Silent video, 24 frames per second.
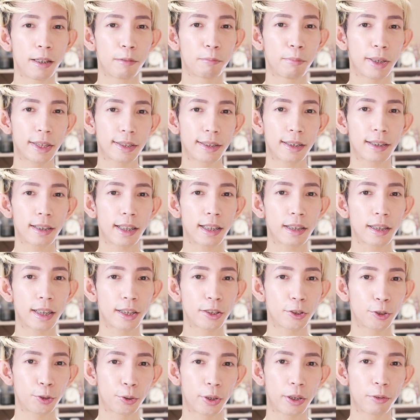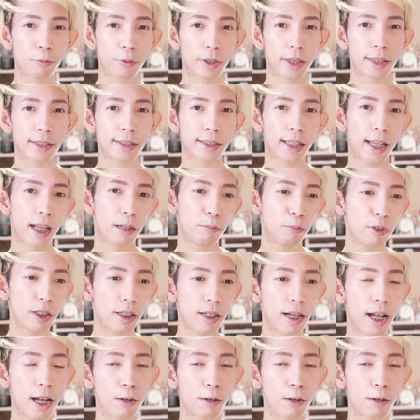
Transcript: Basically, I like shooting with this camera.